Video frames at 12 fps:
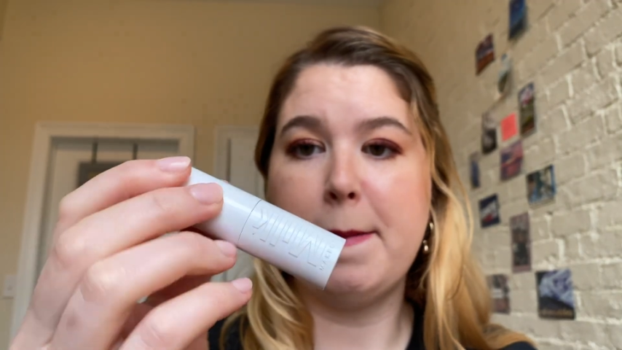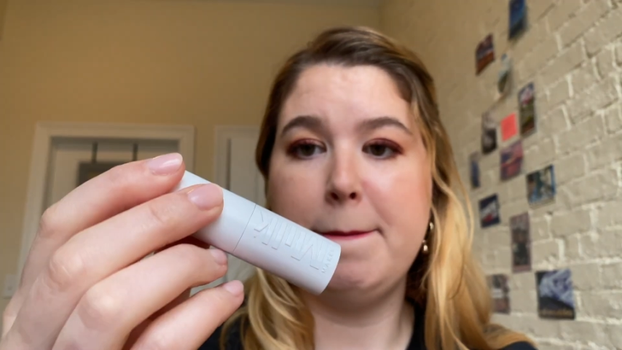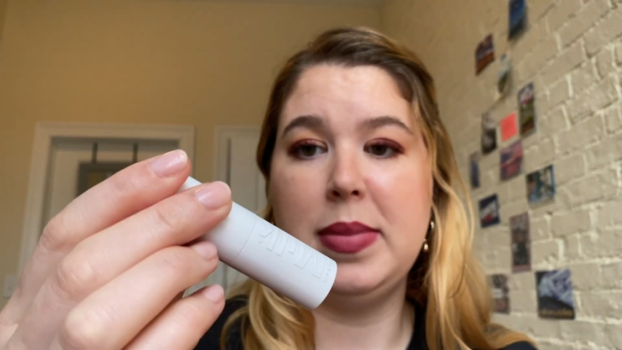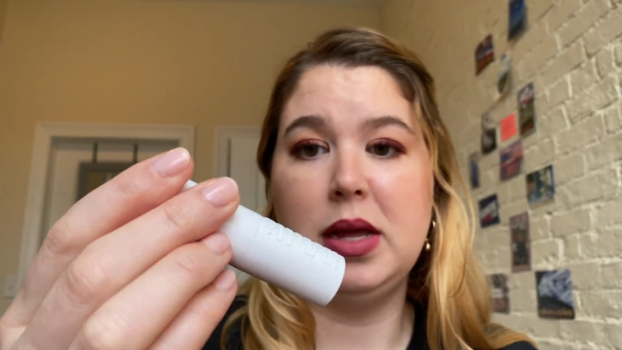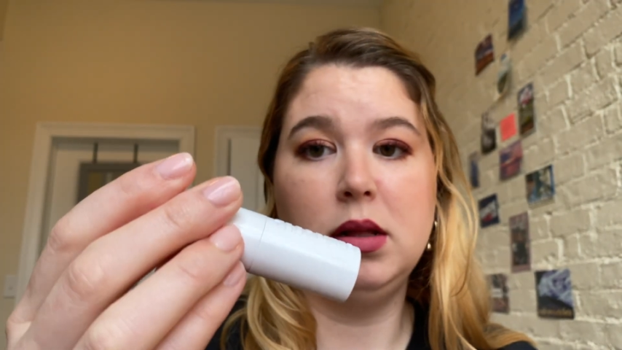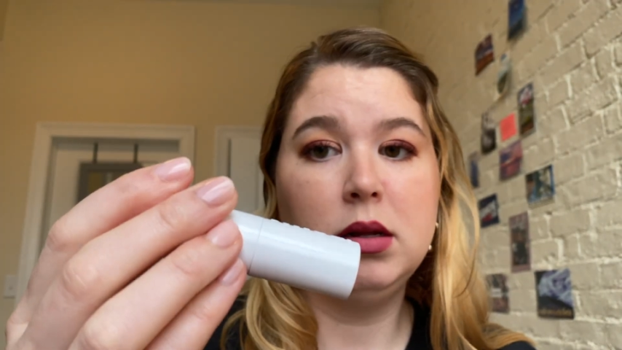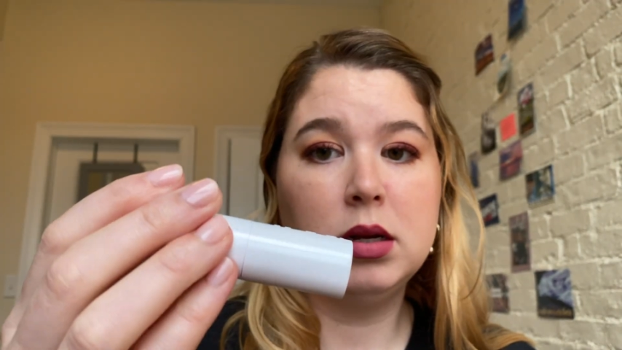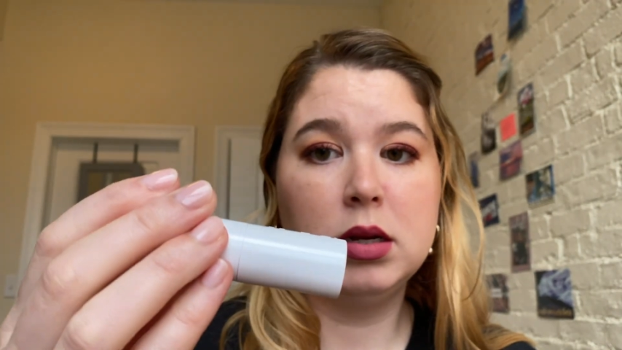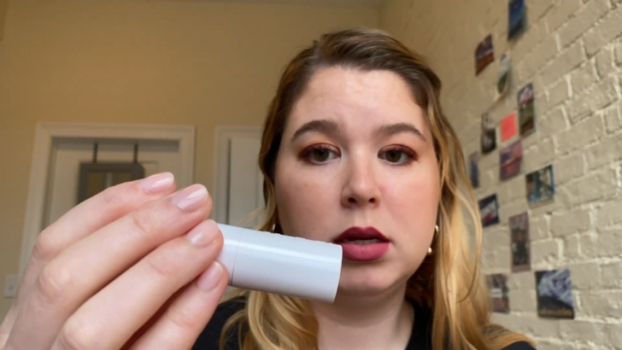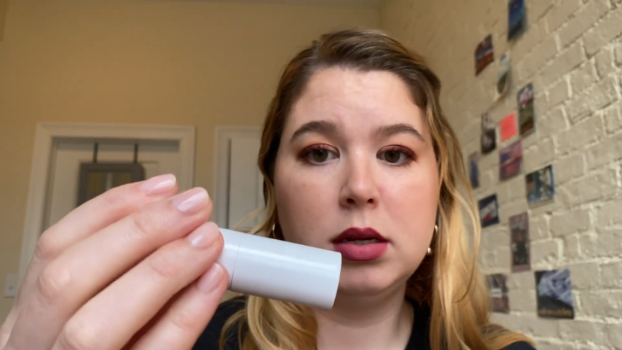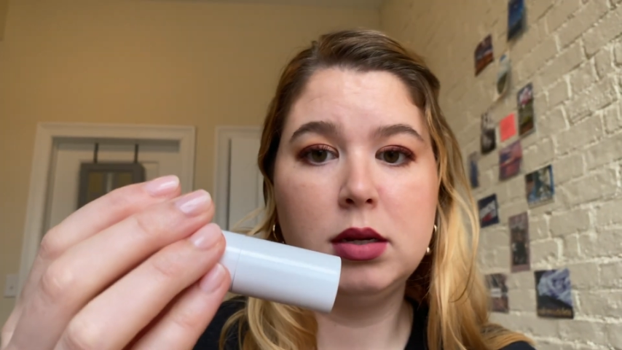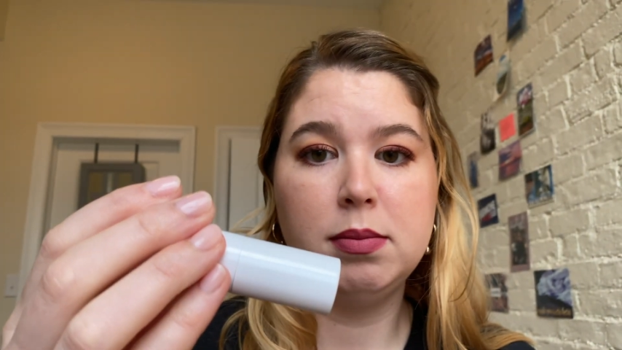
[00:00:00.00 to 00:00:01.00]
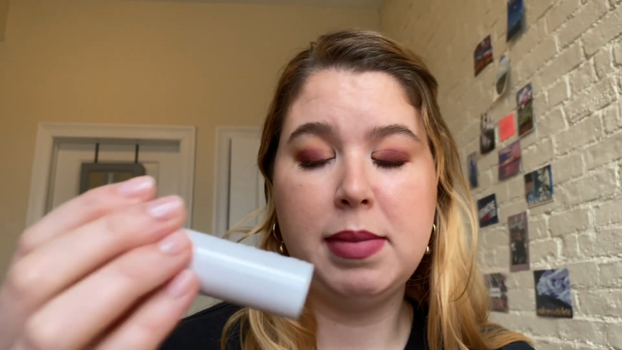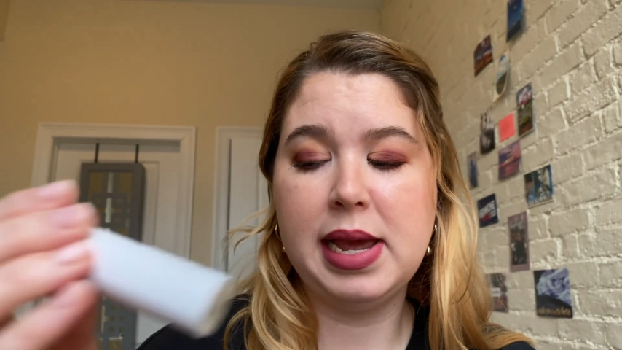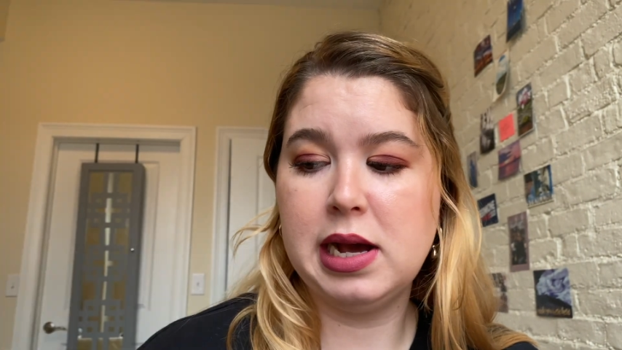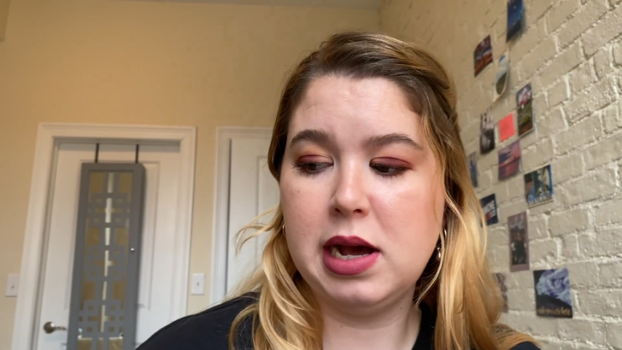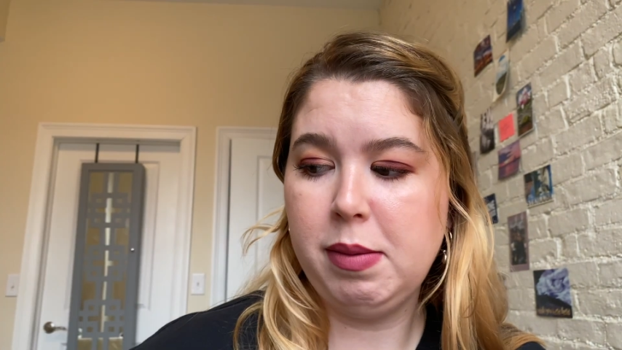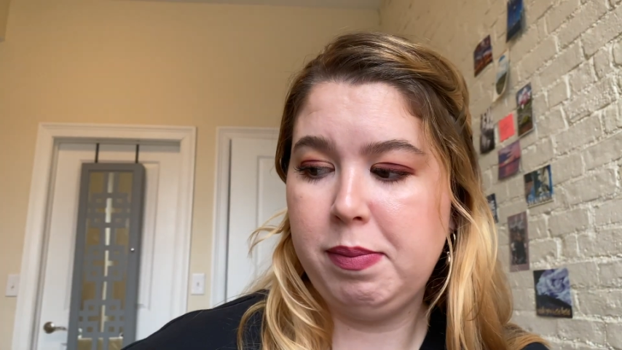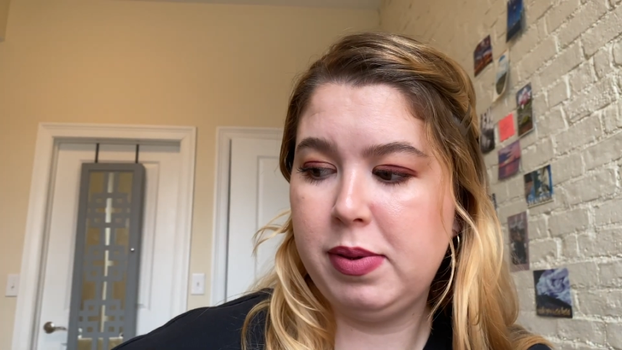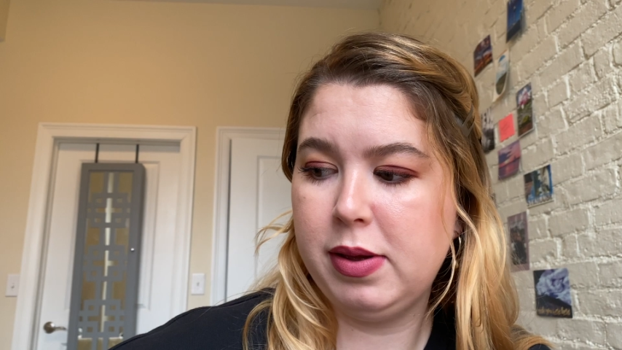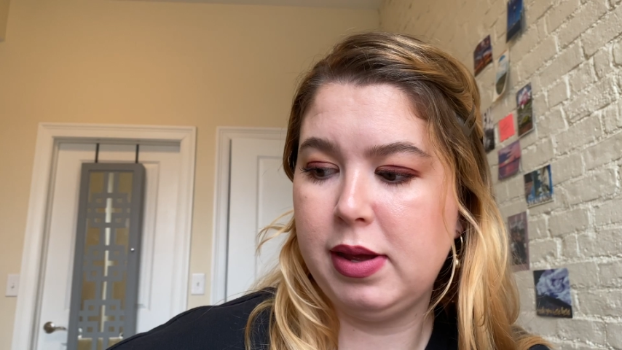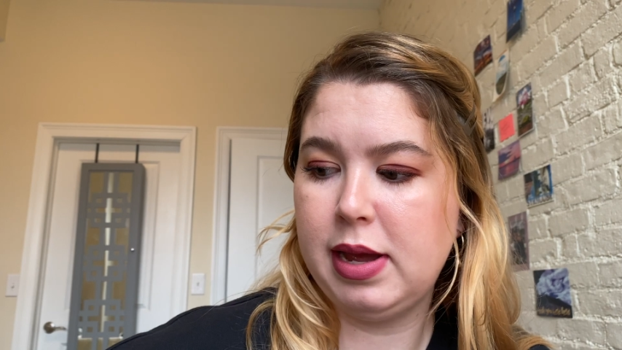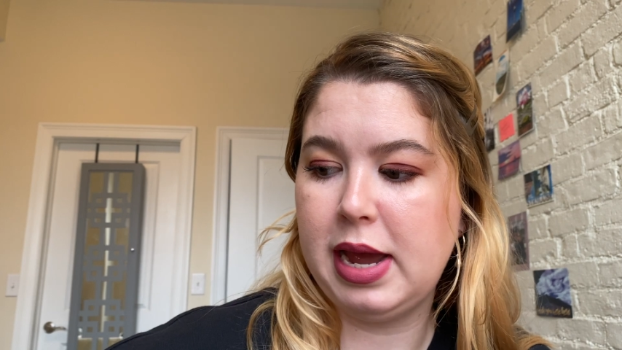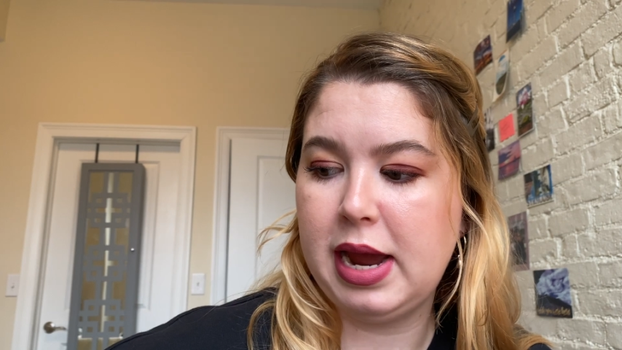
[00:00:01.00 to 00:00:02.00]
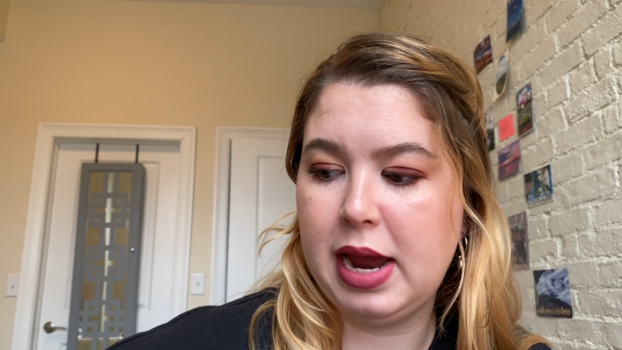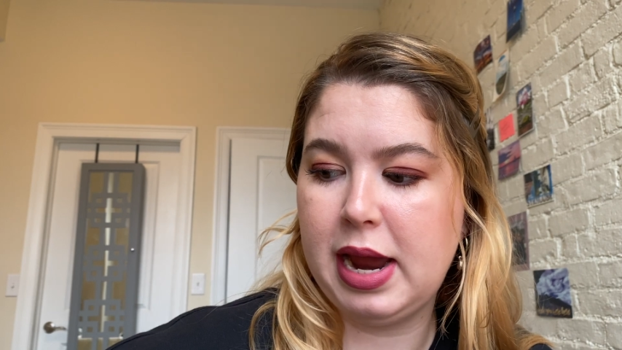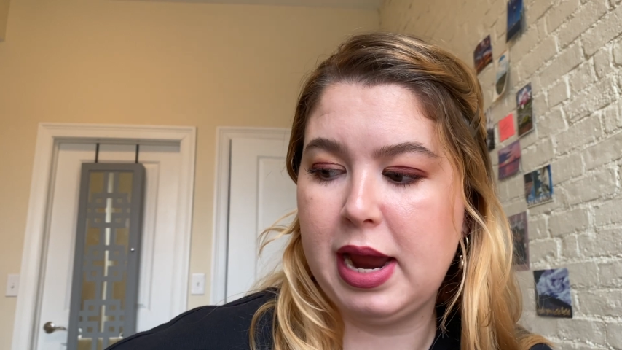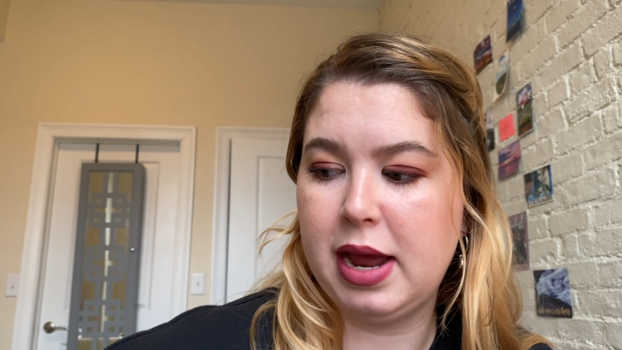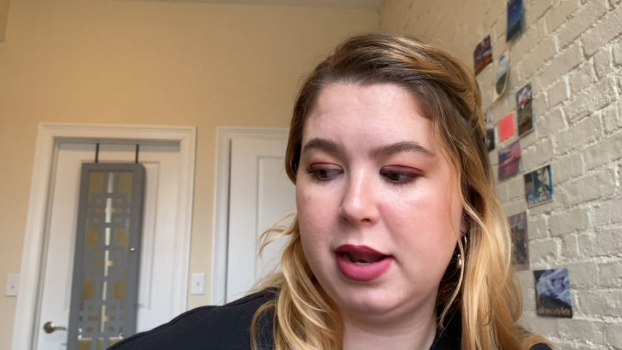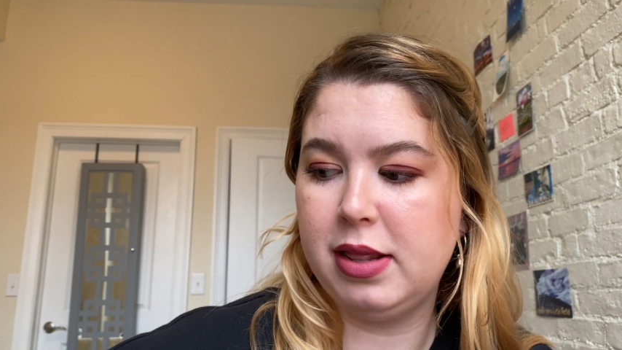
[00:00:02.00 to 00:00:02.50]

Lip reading: Milk Makeup, and